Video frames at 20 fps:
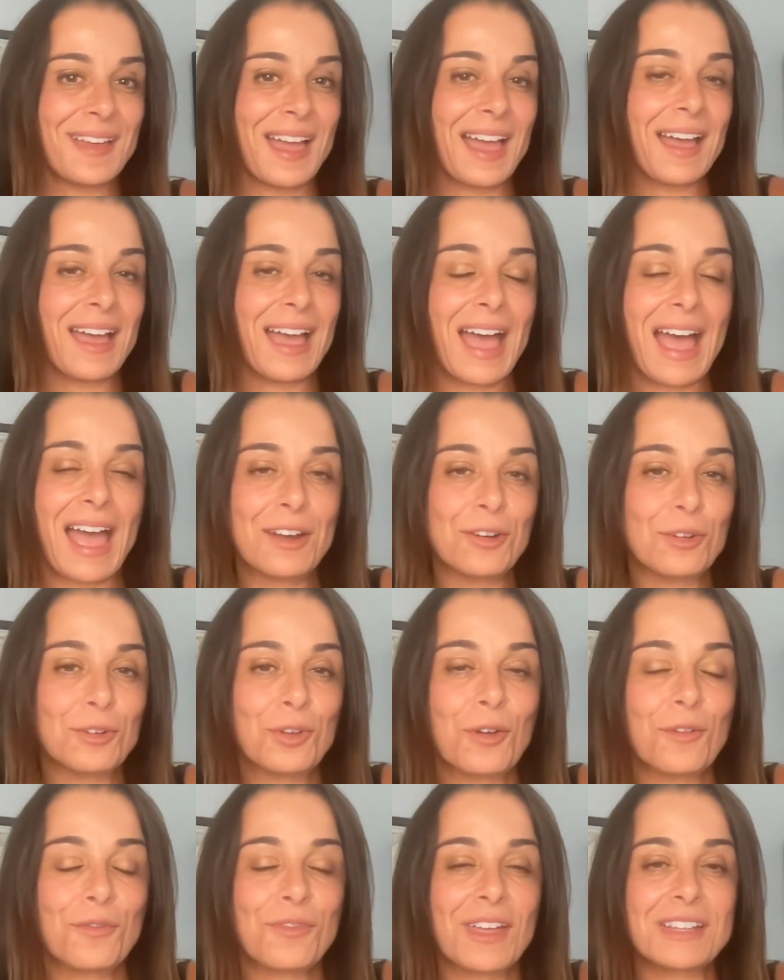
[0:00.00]
I don't
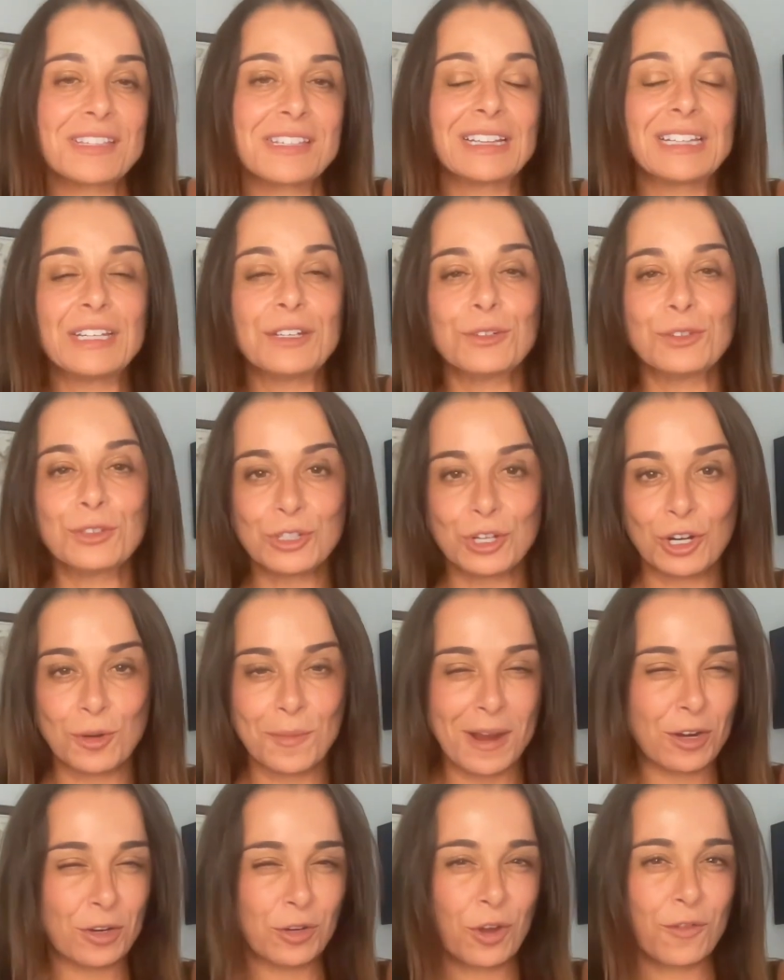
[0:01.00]
know if that's a legal term.
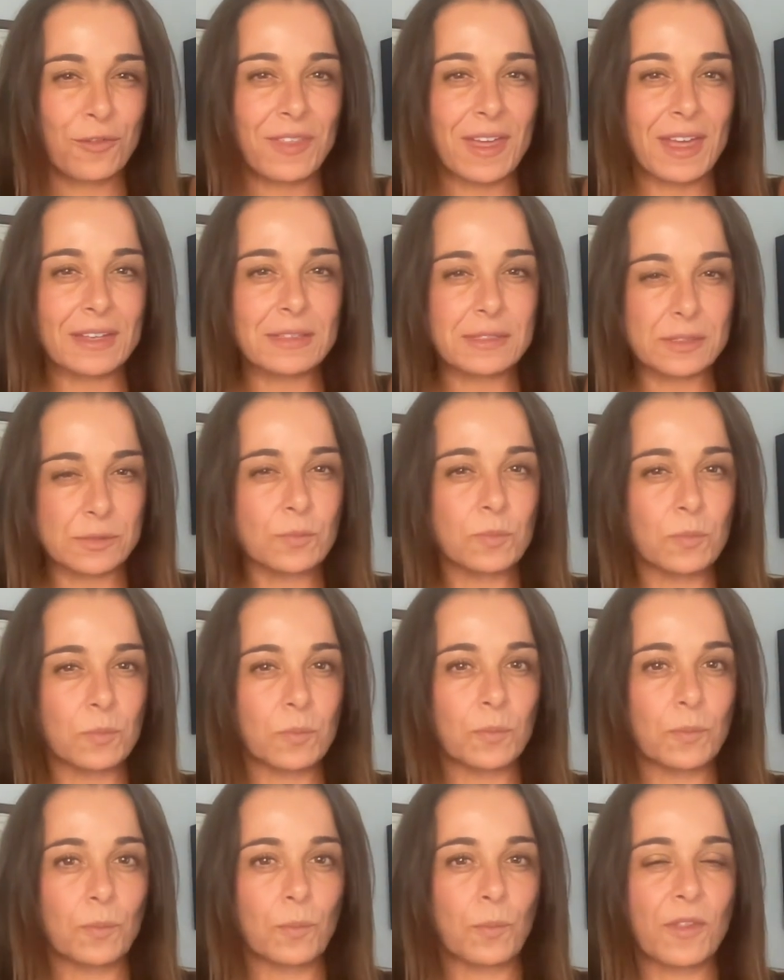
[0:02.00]
I don't know if that's
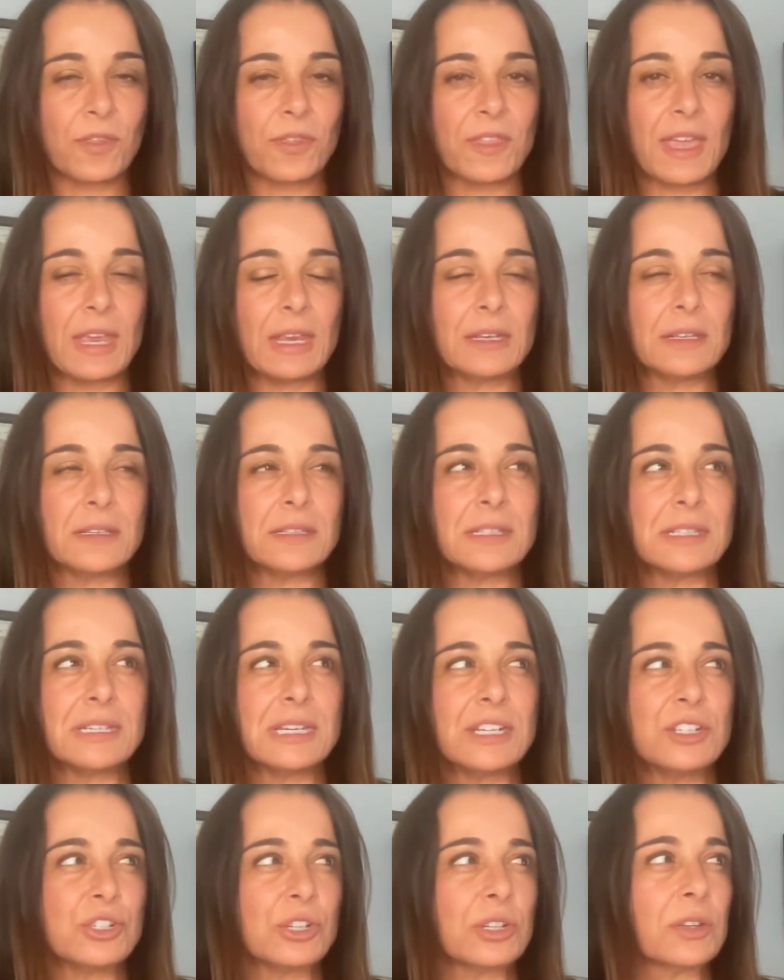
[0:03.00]
what they
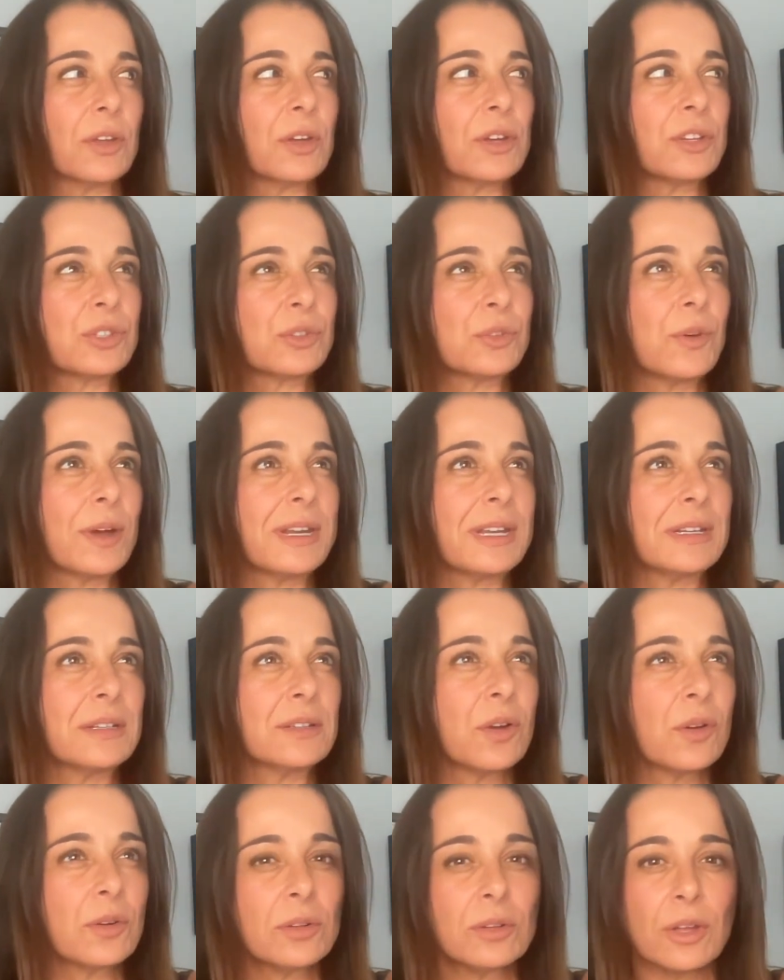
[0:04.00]
teach in law school. I didn't
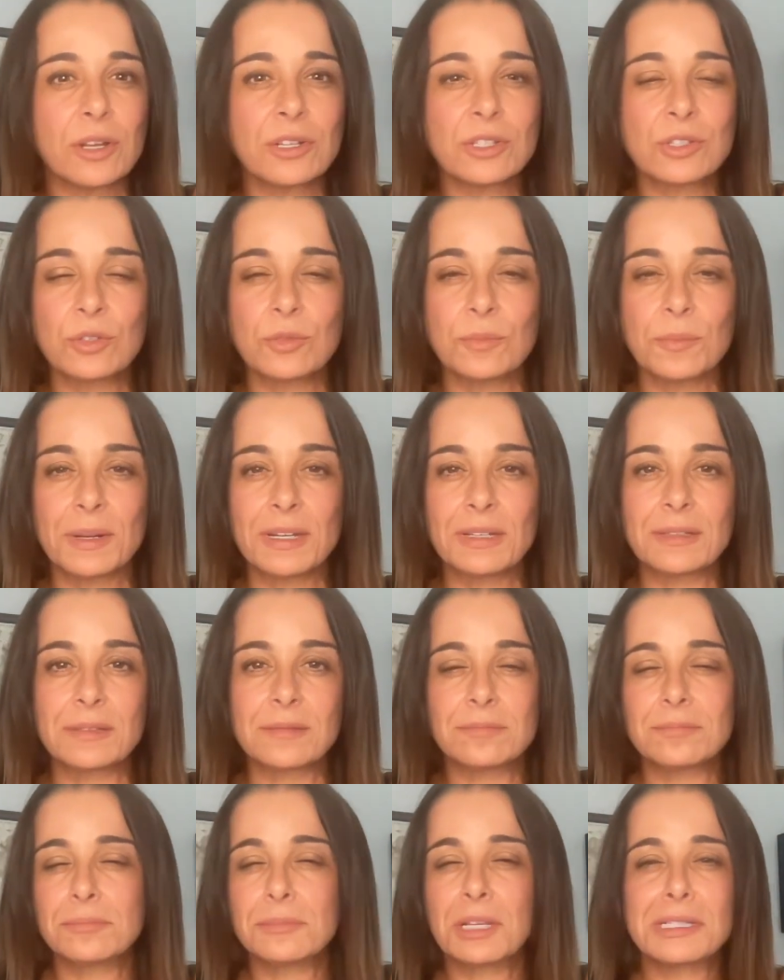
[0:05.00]
go to law school, but it
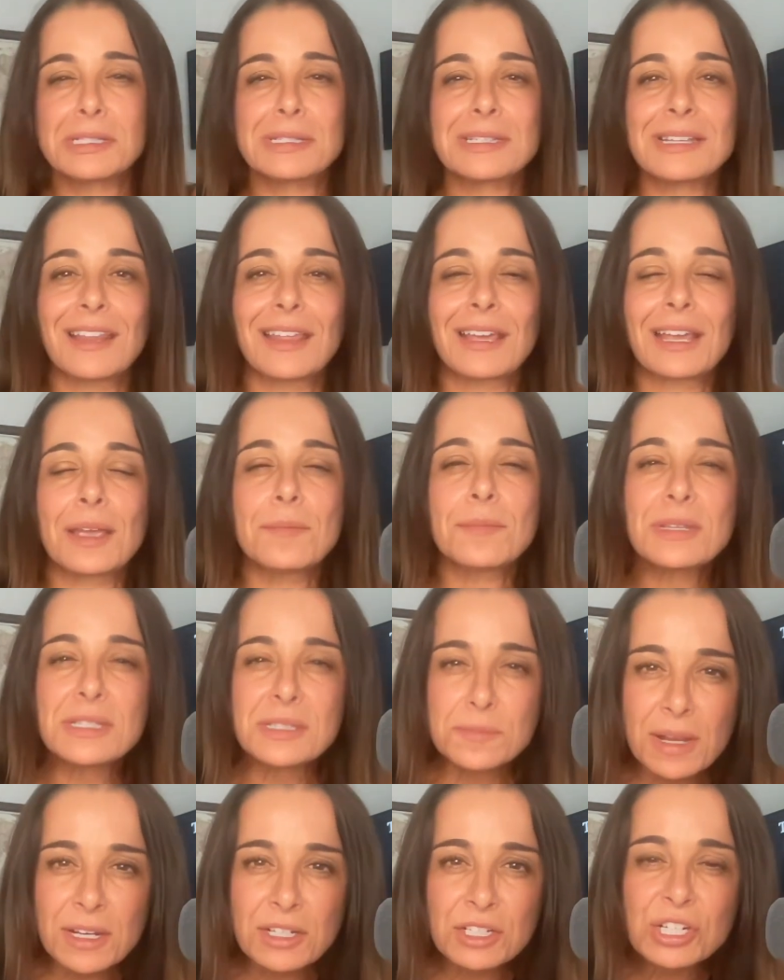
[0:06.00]
doesn't sound like I missed
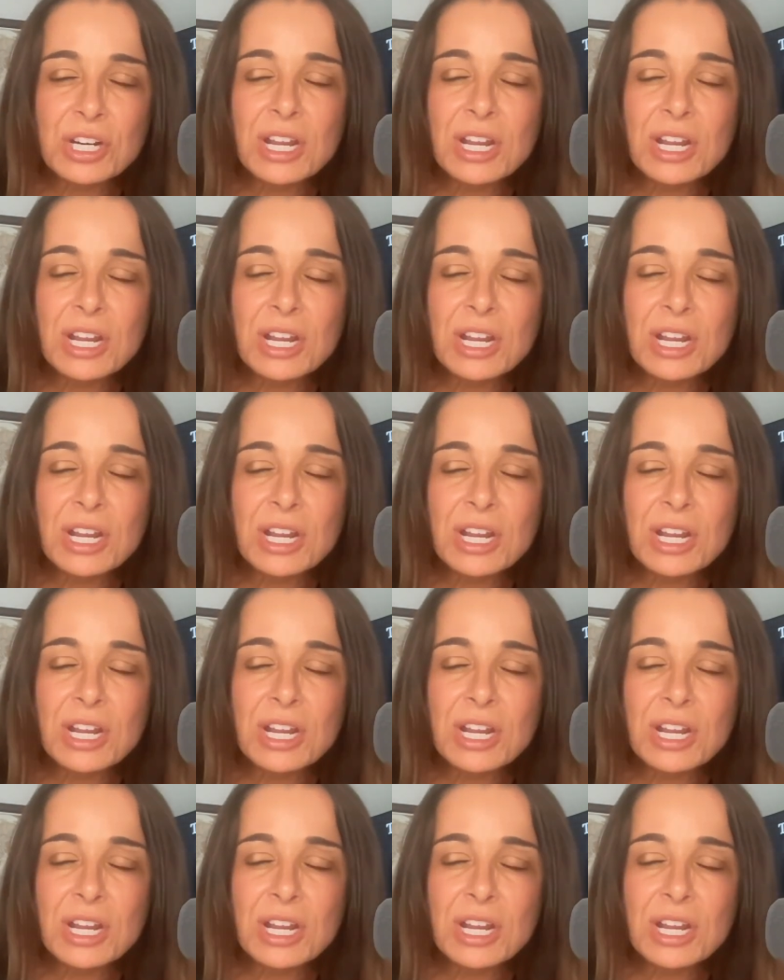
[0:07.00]
much.